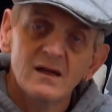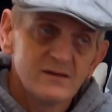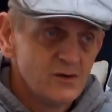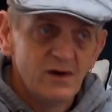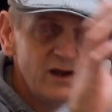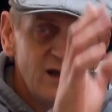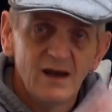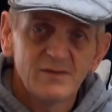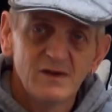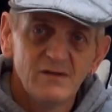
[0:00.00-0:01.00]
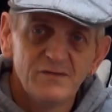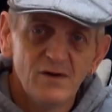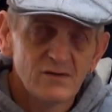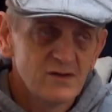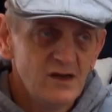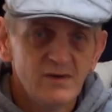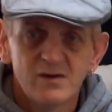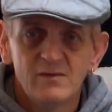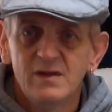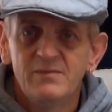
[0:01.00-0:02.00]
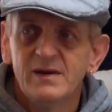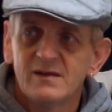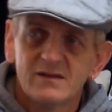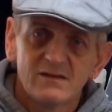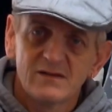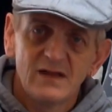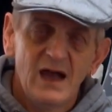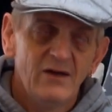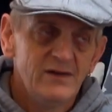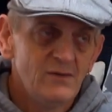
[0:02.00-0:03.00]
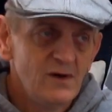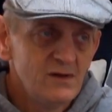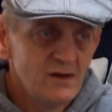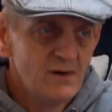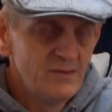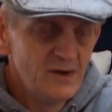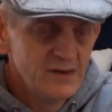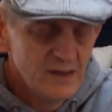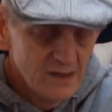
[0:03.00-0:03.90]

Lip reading: to earning an absolute fortune and becoming the biggest star in the world at one point.